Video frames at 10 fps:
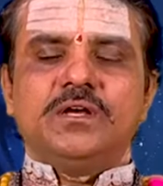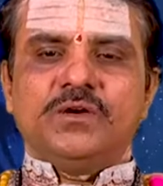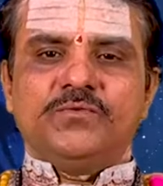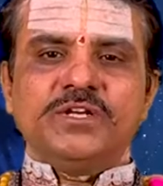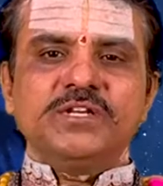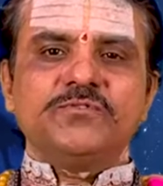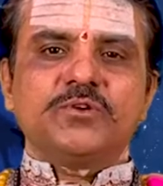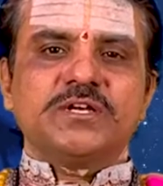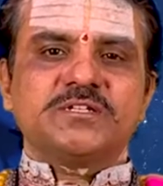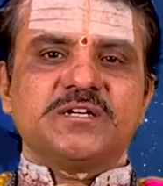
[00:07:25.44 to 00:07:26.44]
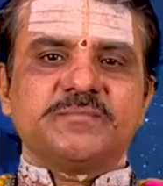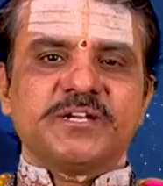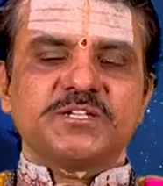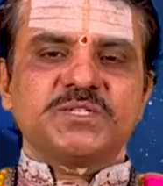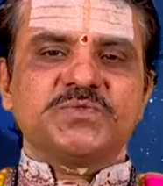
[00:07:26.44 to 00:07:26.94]
Weekly forecast and
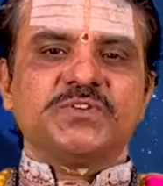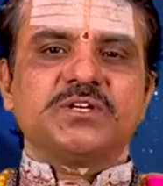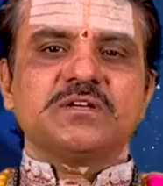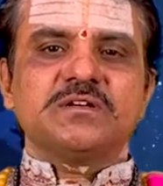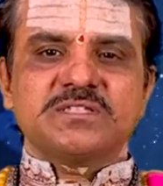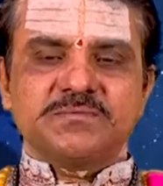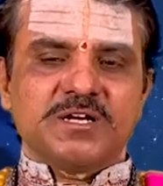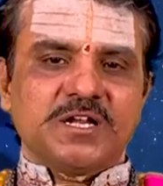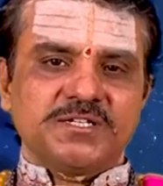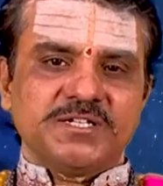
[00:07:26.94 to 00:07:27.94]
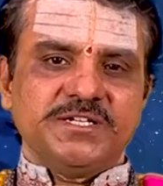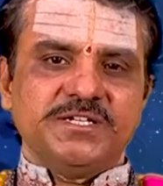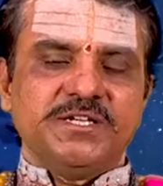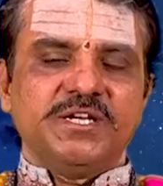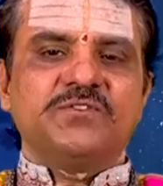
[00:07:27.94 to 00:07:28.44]
predictions for Simha Rashi
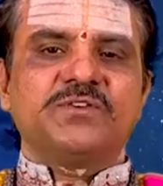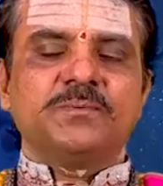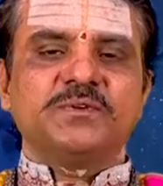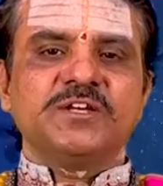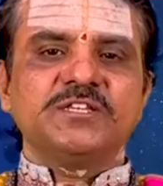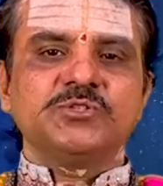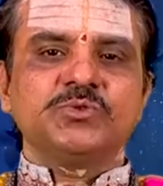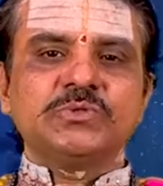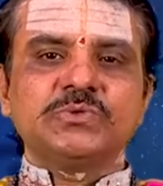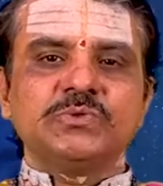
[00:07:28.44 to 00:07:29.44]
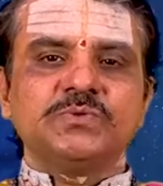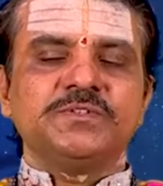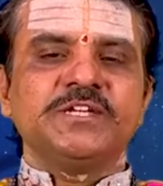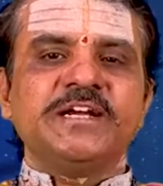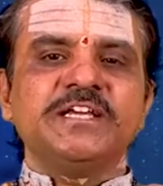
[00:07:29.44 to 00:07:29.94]
from 12th June to
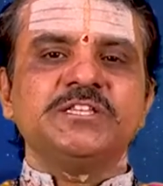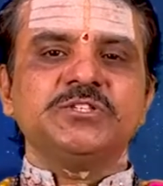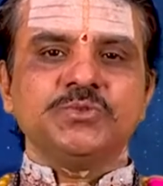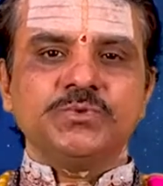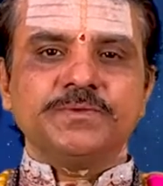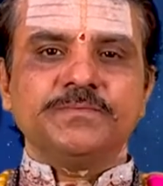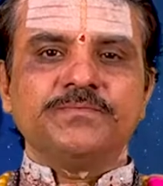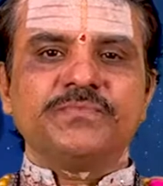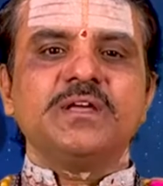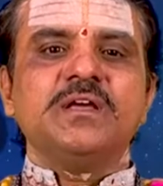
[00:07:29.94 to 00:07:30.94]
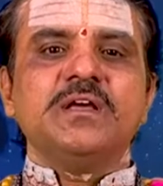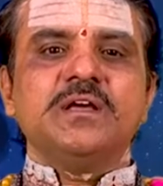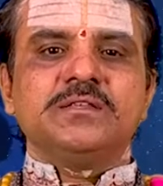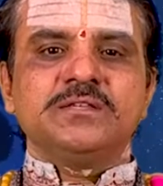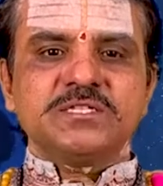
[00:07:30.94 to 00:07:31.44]
18th June.
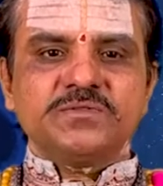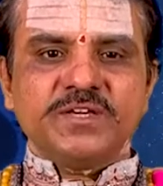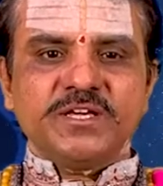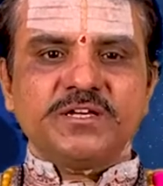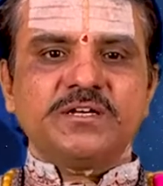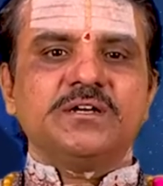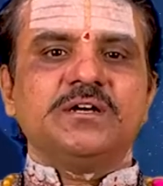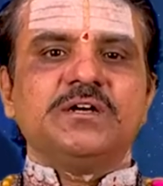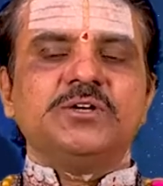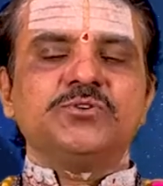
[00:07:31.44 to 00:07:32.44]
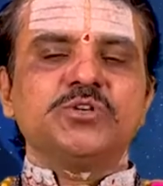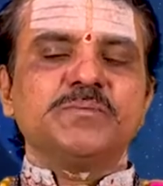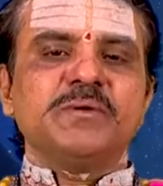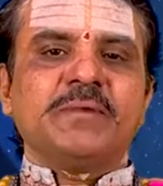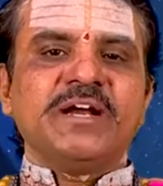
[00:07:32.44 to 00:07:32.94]
This week, you should be
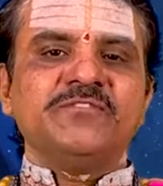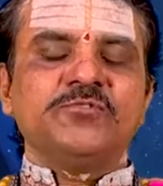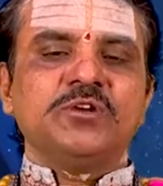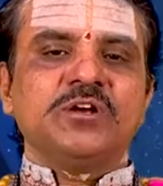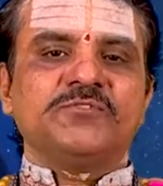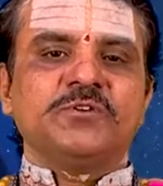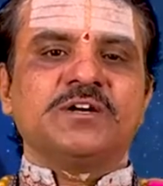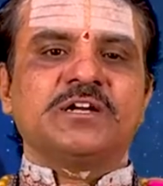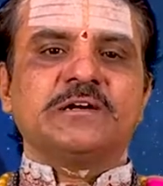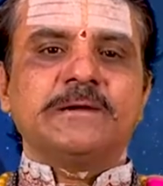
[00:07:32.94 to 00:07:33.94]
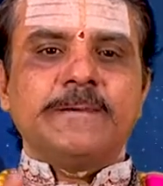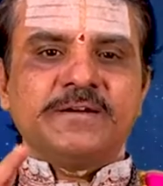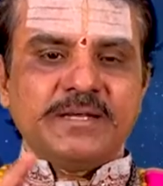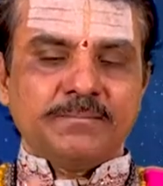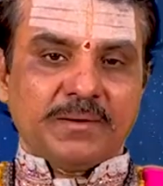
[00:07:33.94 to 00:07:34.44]
mindful of your
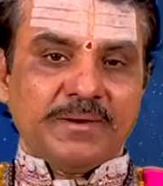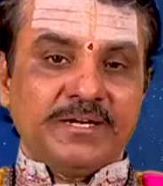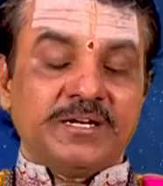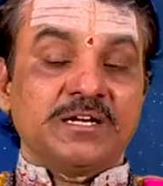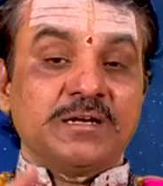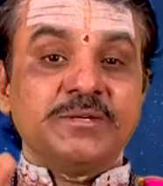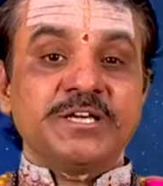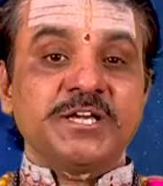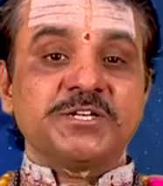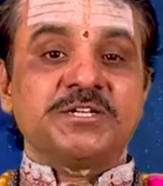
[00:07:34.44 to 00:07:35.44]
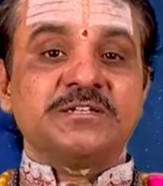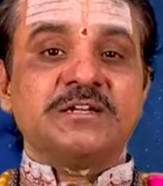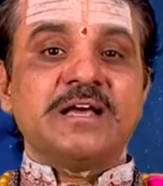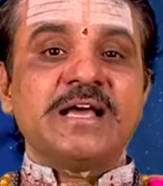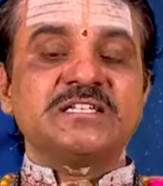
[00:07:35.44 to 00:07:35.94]
temperament and communication
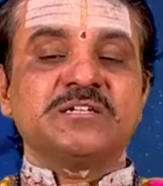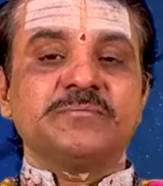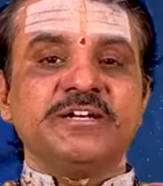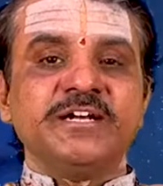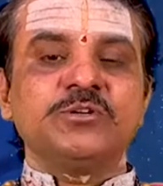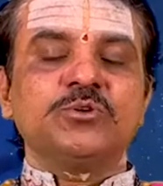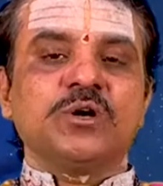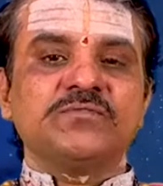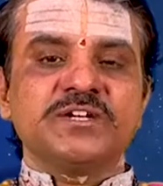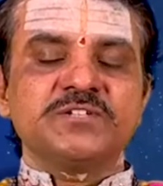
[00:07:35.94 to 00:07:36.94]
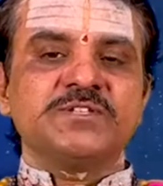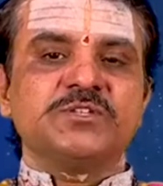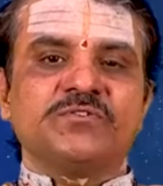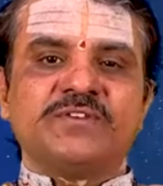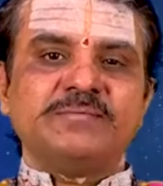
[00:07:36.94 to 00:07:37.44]
as it will lead to conflicts with your
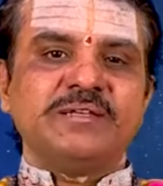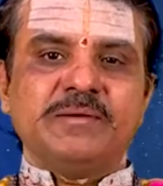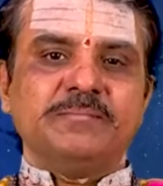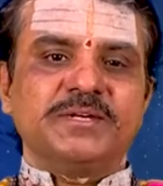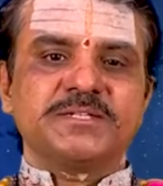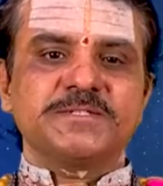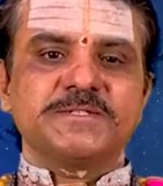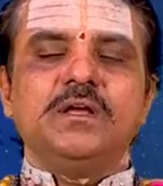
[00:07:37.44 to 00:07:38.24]
family members.